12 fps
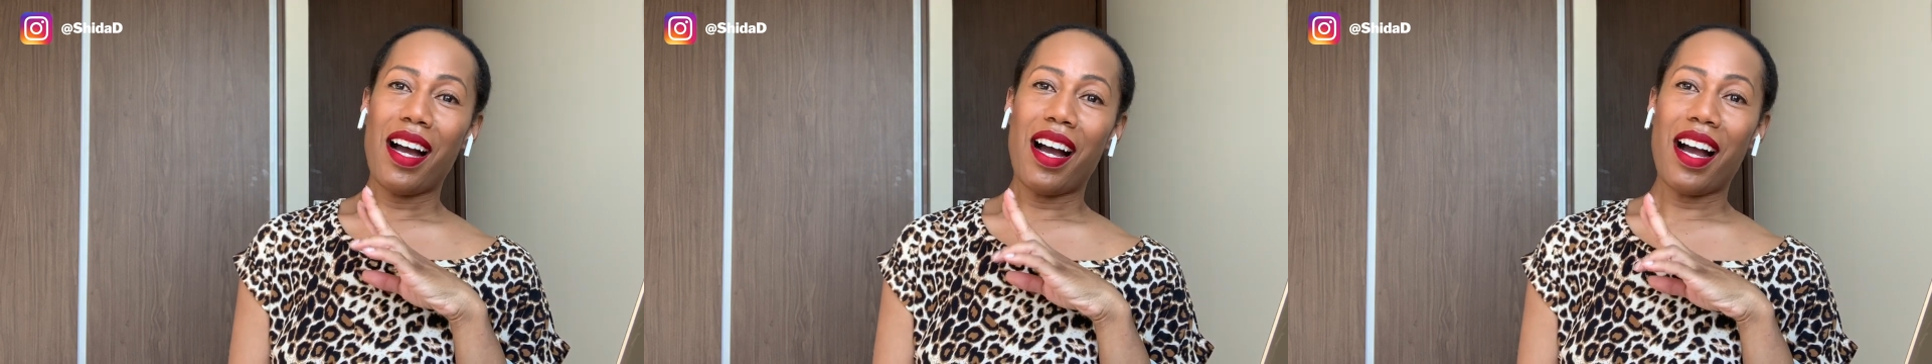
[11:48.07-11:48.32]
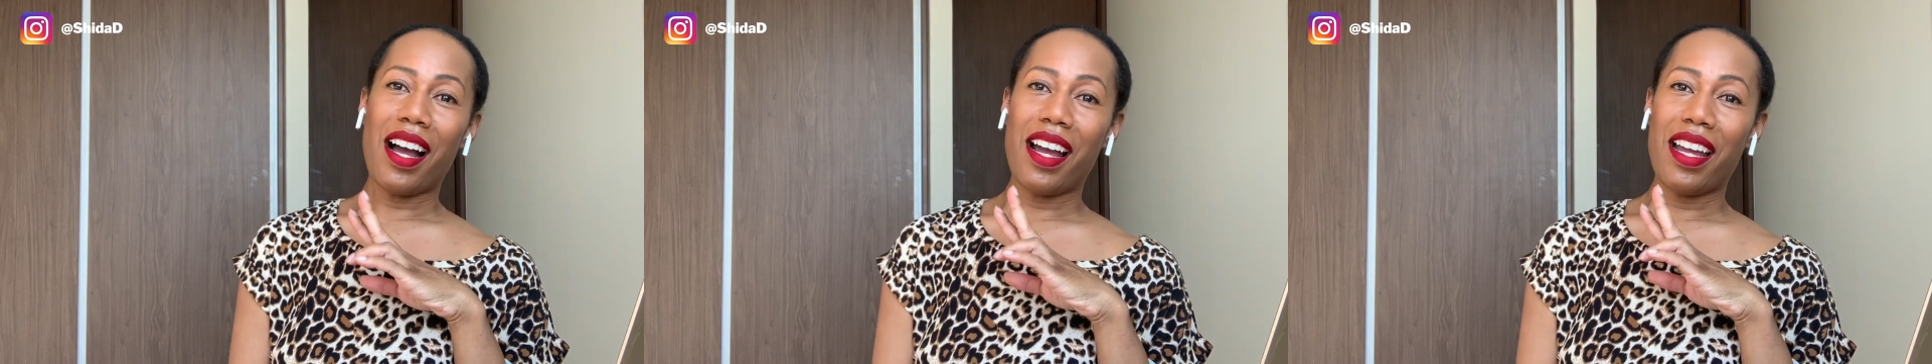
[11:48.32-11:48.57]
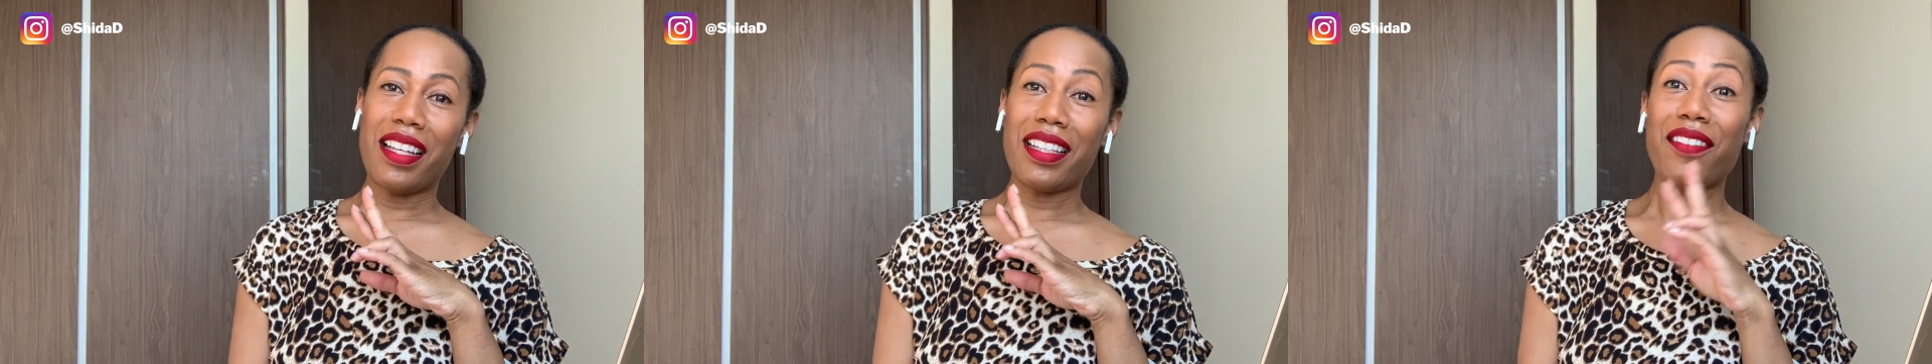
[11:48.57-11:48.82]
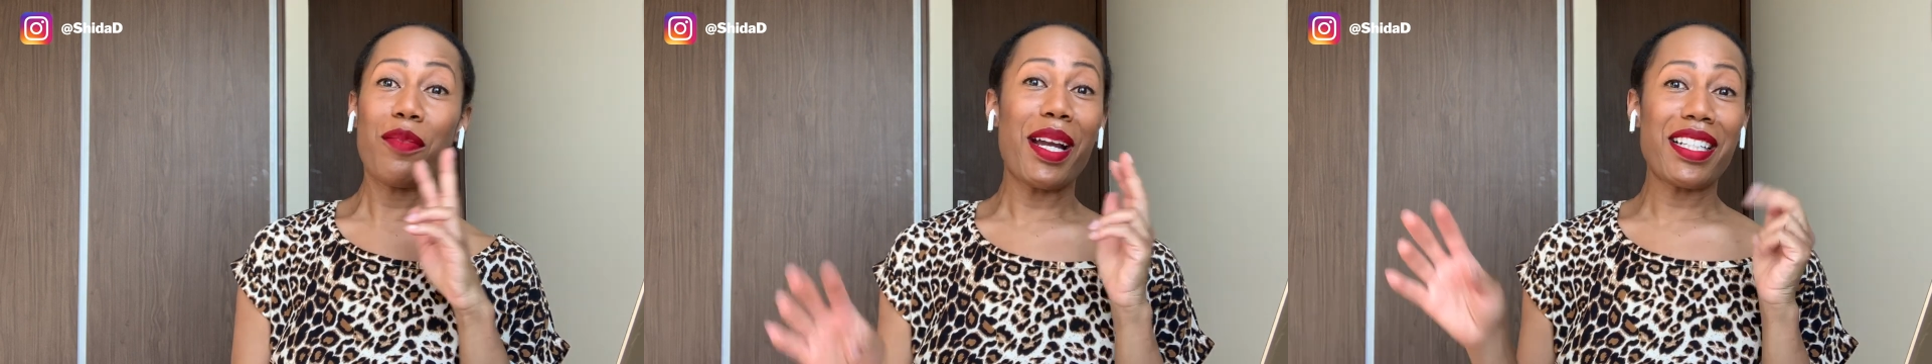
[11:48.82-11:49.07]
I live
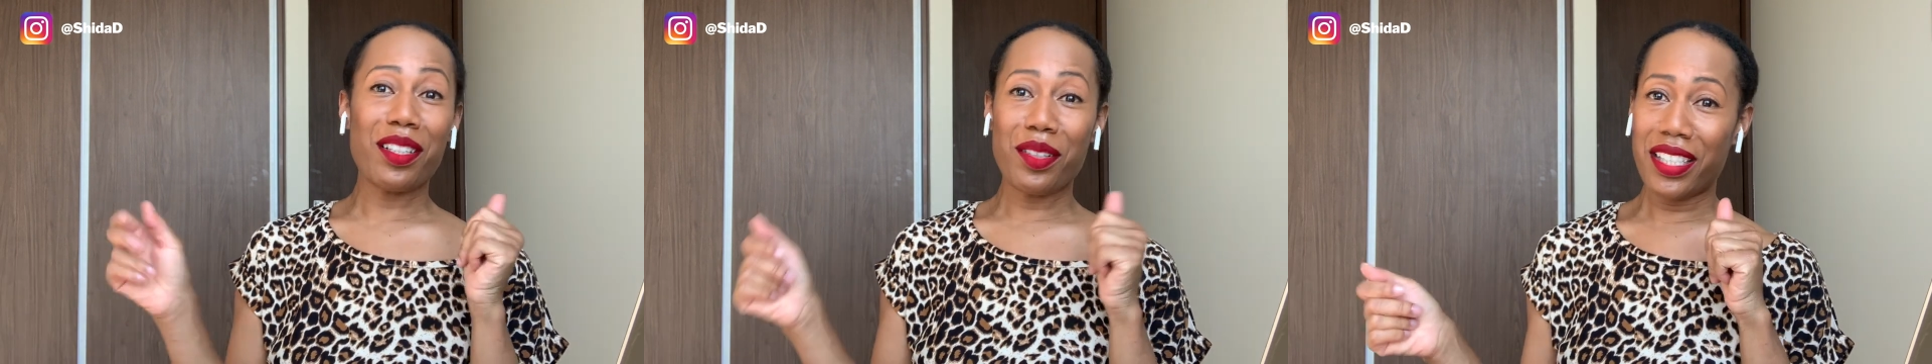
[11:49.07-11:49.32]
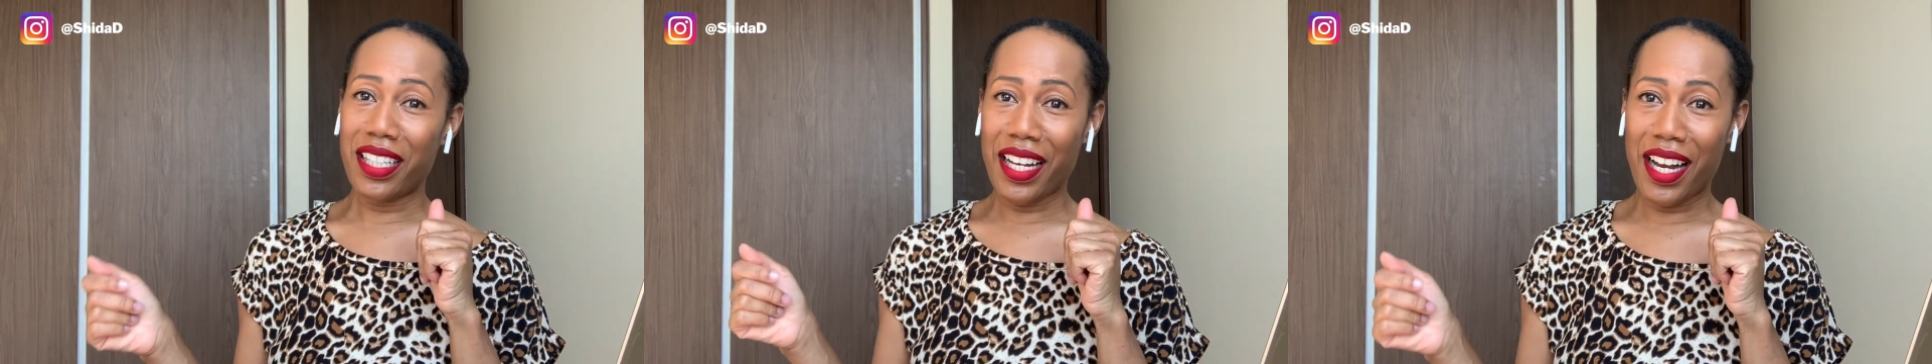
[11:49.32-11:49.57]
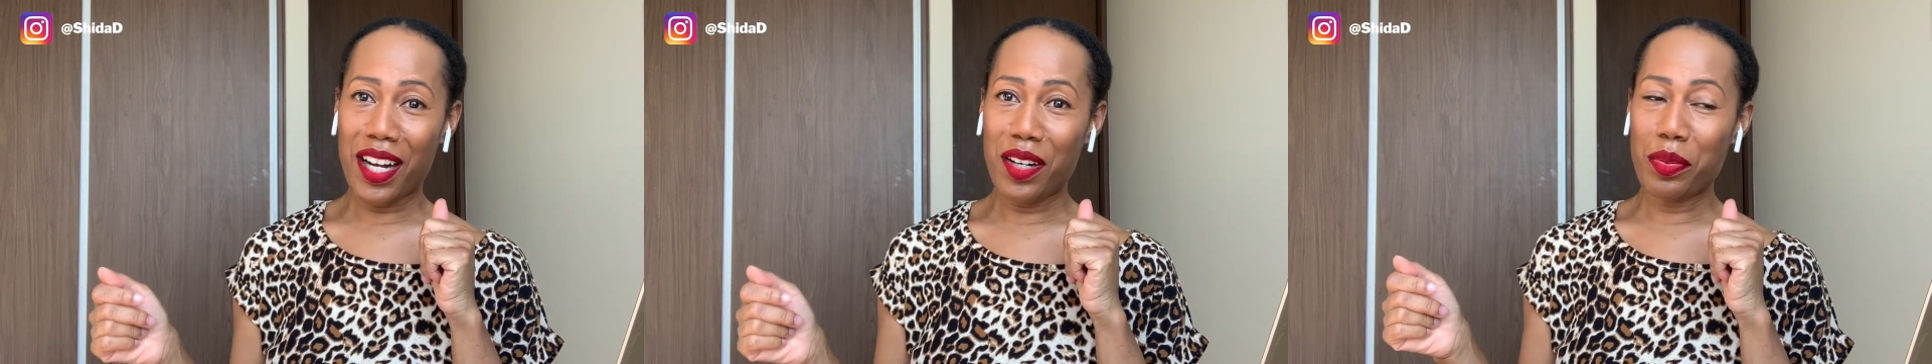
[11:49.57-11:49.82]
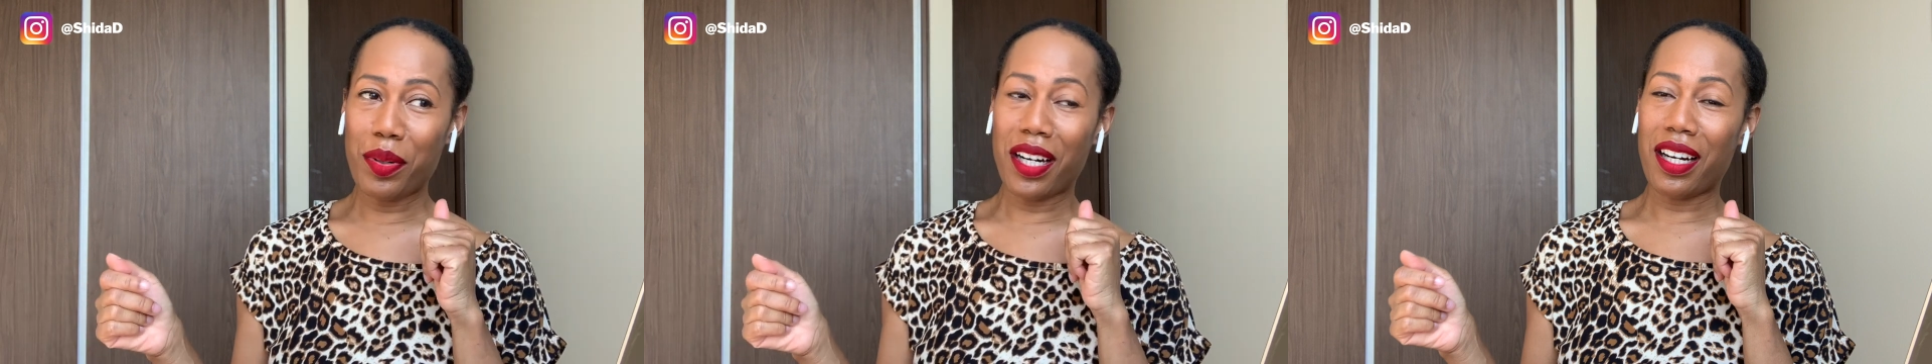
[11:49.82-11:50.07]
in Mexico City now,
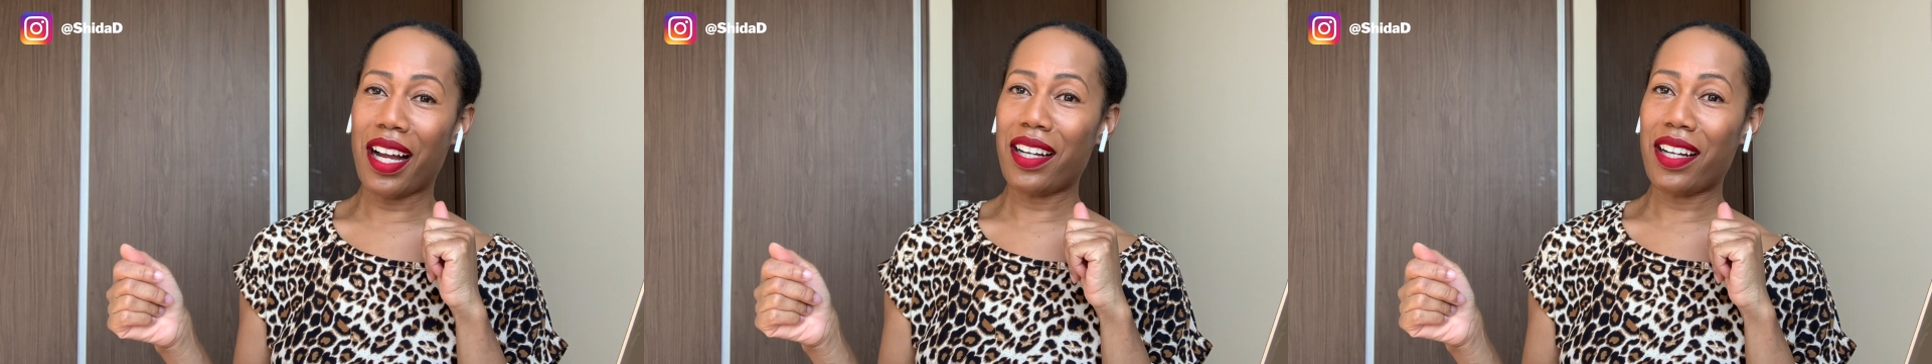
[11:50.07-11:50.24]
where I